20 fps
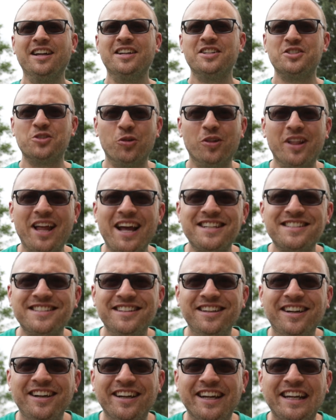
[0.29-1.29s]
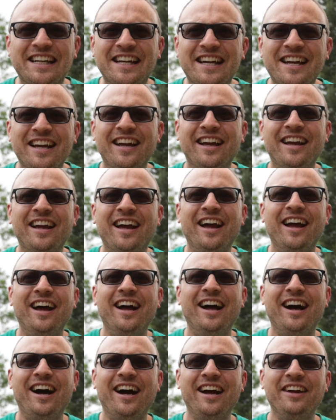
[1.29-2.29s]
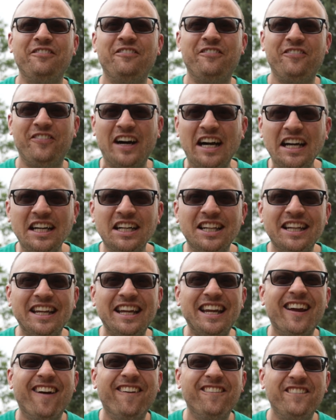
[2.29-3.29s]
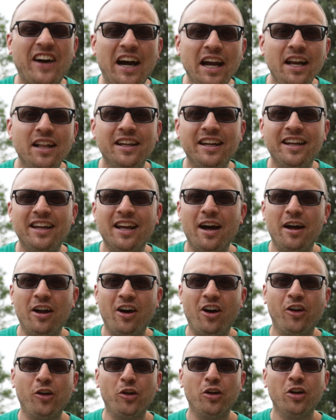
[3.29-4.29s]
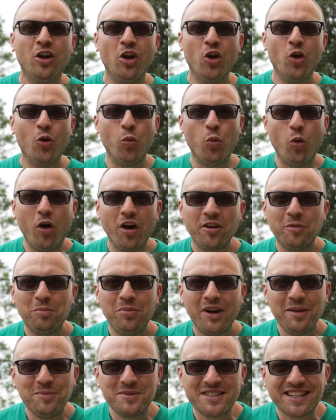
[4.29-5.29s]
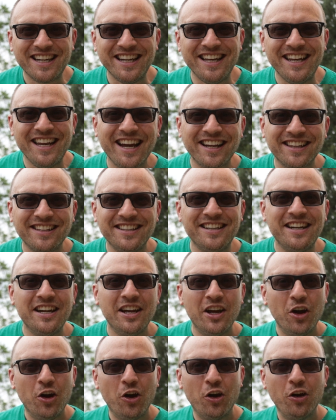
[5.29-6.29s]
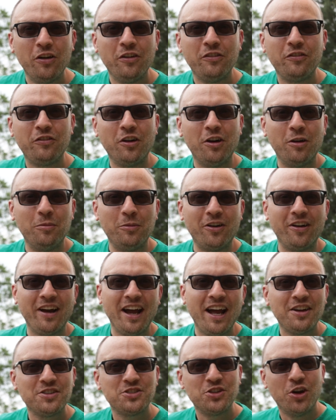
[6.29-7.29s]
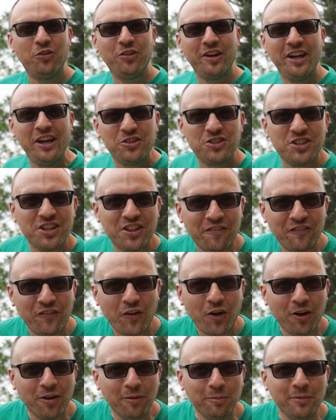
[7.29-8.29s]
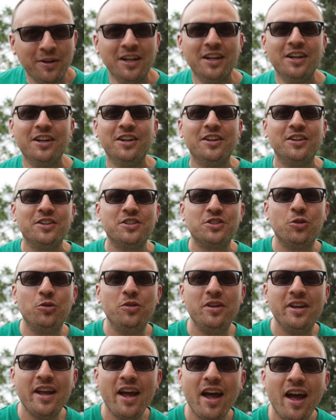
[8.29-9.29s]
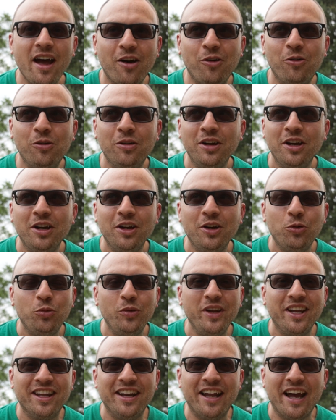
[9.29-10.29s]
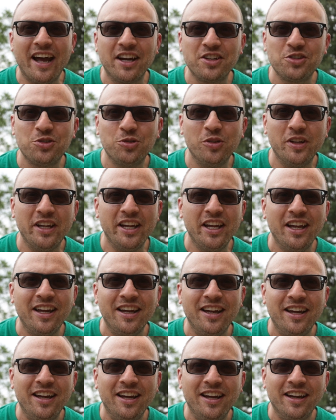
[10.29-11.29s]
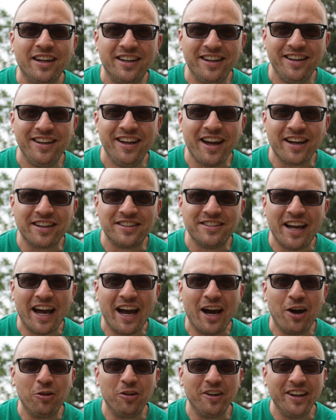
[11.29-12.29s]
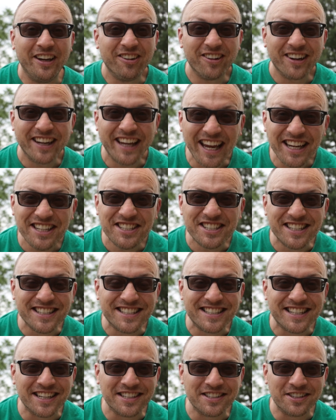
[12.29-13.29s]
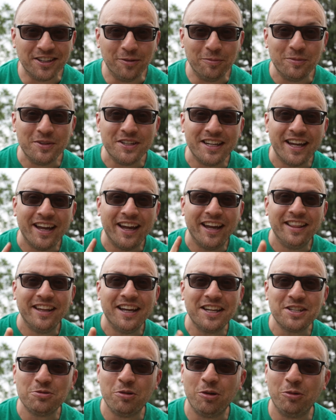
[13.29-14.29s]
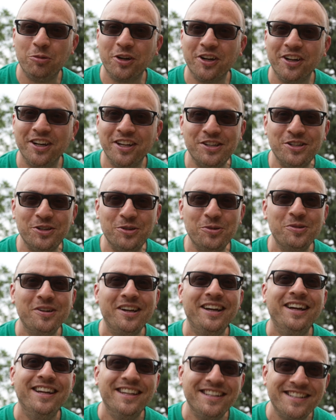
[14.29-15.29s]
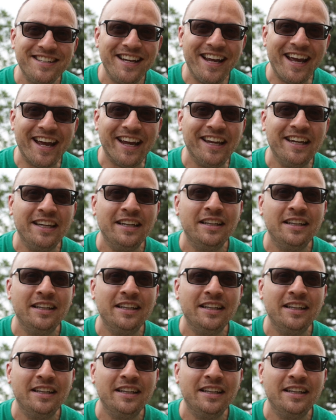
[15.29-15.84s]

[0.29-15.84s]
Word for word: So last night, I finally, finally got our water pipes connected from our house over here to the farm. So now we can actually connect our irrigation system. And that's what we're gonna do today.